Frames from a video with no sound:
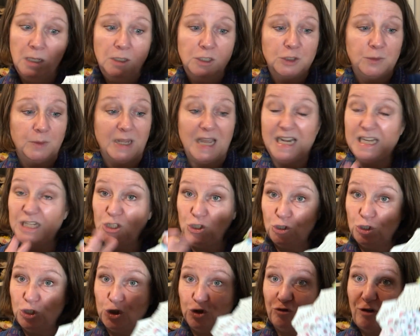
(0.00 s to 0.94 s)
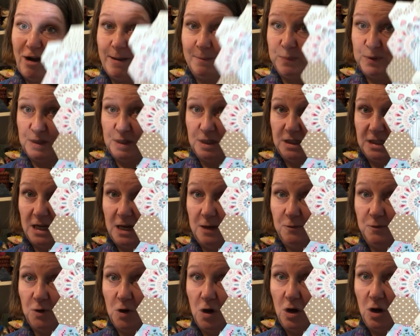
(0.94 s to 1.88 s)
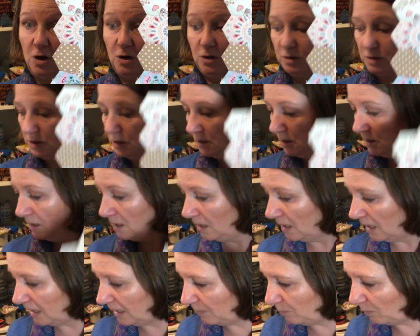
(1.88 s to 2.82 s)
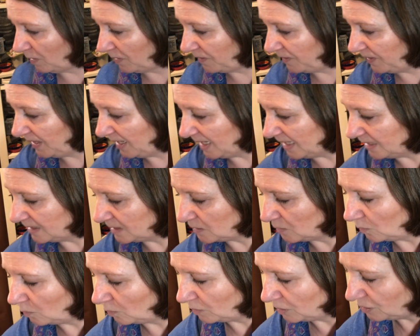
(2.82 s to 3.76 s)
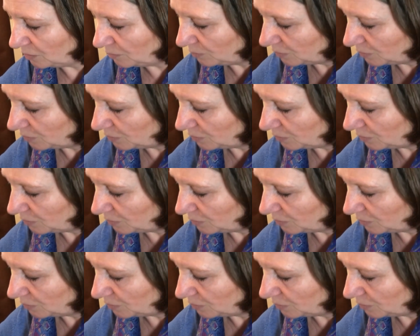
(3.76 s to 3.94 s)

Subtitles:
So again, it's just scraps that I've got. And with this, all you